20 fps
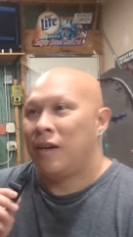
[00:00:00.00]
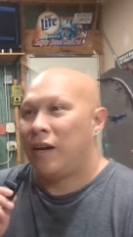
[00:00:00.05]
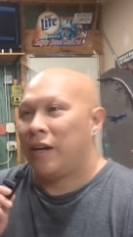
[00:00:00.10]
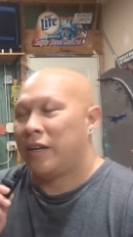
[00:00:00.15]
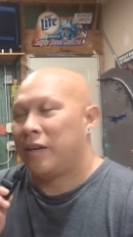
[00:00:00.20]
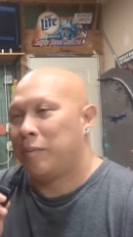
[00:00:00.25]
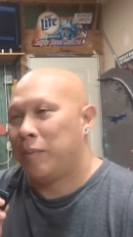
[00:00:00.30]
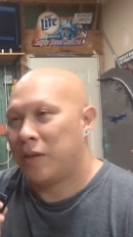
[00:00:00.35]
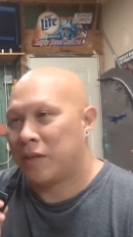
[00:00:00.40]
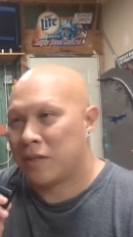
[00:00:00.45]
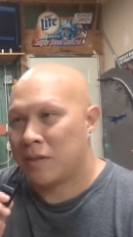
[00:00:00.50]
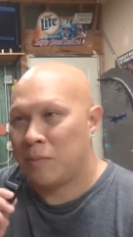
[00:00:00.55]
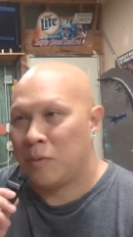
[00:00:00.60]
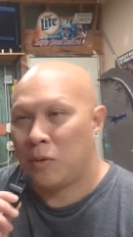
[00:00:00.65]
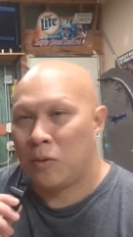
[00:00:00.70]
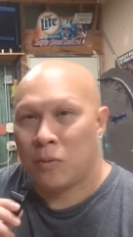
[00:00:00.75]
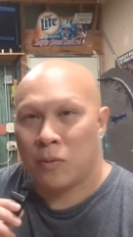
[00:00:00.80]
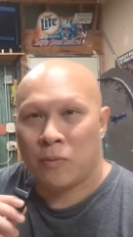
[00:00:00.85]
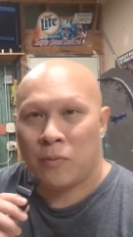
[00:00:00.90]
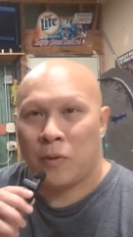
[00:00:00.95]
I can make some
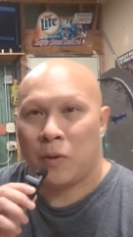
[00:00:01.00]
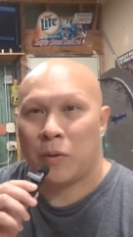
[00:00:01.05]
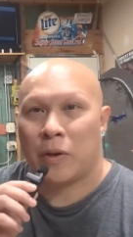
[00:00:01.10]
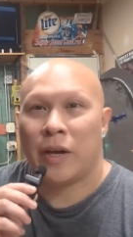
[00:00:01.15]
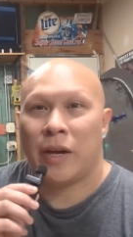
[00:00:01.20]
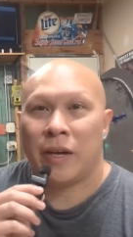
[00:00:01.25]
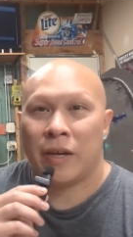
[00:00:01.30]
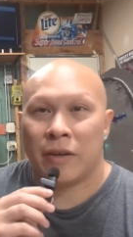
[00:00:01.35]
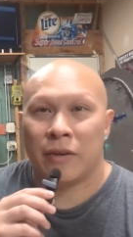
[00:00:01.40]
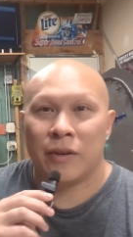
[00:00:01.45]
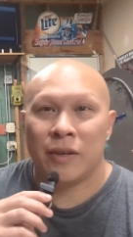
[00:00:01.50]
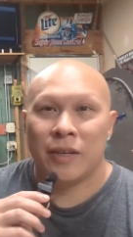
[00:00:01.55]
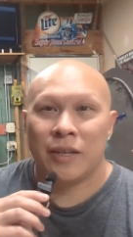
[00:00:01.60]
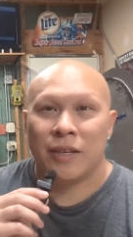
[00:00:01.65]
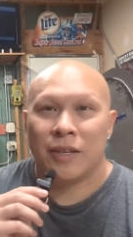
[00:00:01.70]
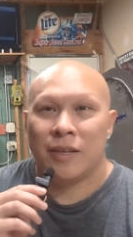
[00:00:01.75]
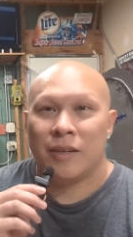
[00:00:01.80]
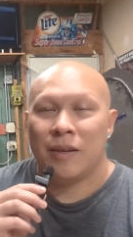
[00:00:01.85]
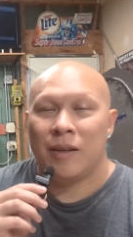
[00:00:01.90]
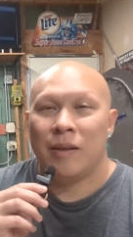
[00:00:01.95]
old folk
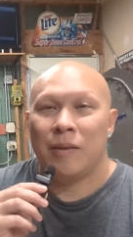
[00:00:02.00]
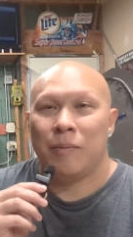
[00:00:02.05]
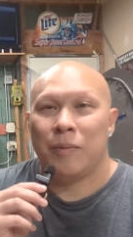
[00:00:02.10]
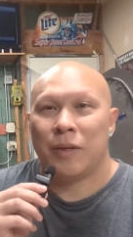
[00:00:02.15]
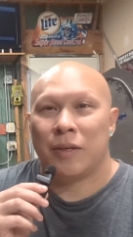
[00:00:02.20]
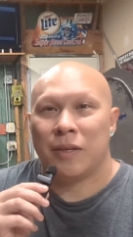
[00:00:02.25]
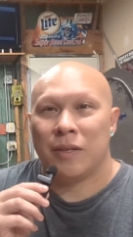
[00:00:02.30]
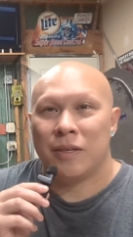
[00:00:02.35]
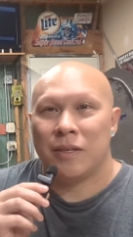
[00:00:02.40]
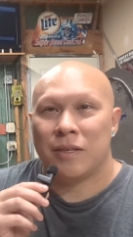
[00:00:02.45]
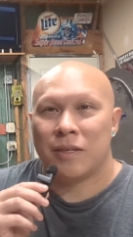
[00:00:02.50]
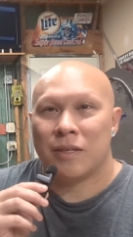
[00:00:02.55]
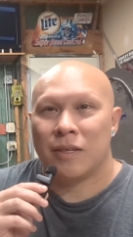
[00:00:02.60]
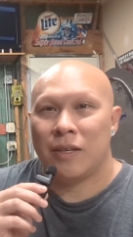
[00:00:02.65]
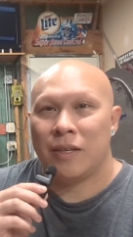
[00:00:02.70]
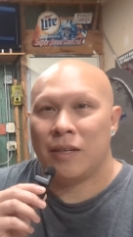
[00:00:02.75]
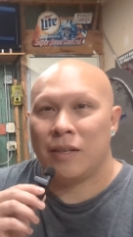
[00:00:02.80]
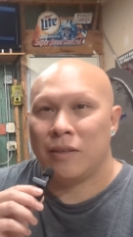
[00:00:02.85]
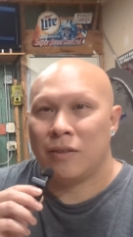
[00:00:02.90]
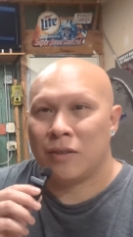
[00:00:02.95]
angry because
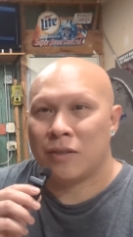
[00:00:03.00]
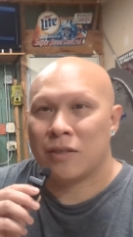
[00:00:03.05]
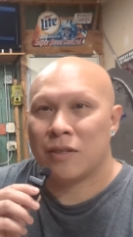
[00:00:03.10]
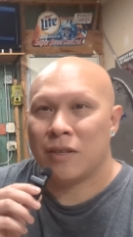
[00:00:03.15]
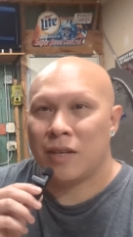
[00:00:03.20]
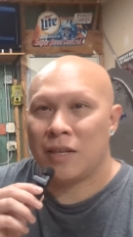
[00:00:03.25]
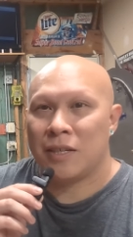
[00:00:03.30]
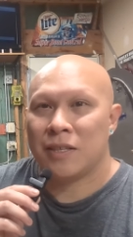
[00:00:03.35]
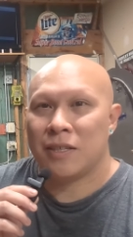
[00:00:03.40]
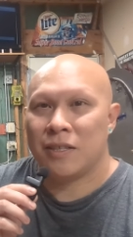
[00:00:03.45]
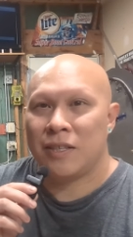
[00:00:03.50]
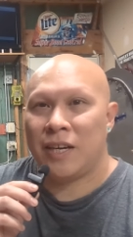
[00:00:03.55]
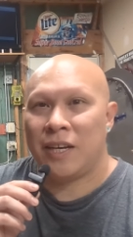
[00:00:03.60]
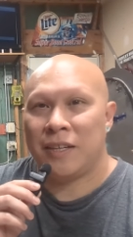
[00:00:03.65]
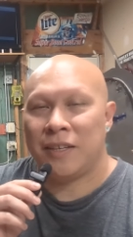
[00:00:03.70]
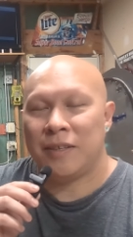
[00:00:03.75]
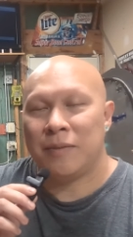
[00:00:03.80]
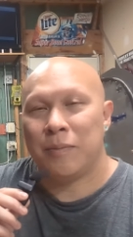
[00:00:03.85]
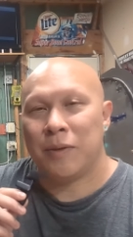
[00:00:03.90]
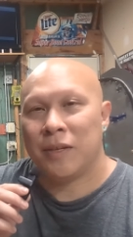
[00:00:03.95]
it looks nice and
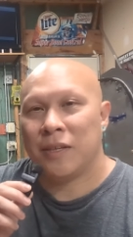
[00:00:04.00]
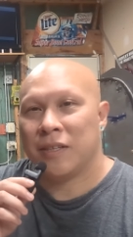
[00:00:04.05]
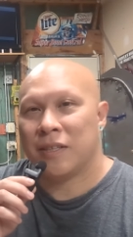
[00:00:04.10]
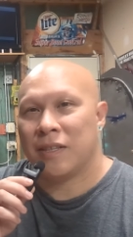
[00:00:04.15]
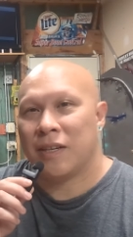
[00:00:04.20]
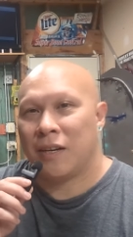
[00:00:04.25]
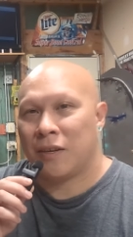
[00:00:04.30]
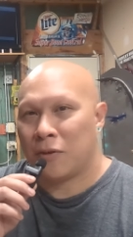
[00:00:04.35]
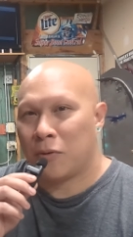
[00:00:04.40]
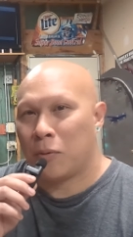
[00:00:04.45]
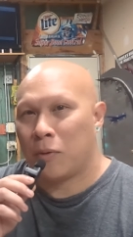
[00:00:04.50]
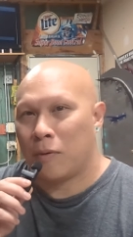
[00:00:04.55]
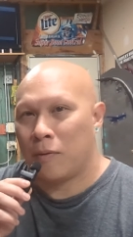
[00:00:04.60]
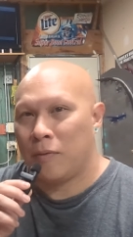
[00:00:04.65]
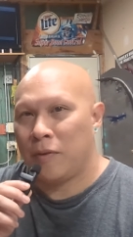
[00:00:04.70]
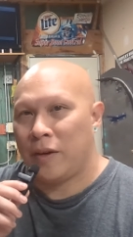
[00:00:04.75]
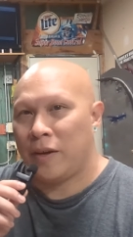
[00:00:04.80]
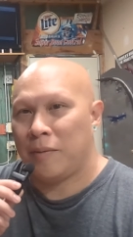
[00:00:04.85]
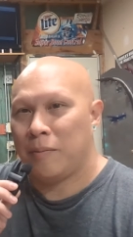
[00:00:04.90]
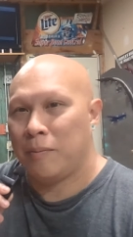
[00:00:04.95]
dandy, but it's not a
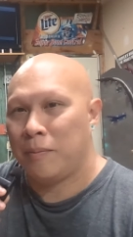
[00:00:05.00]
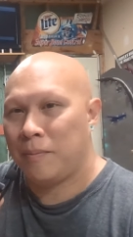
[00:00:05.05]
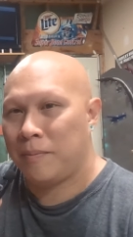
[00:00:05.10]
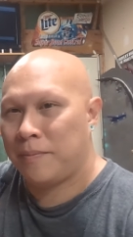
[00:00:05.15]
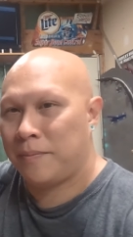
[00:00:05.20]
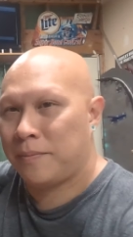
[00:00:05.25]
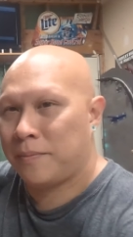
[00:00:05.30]
Corvette.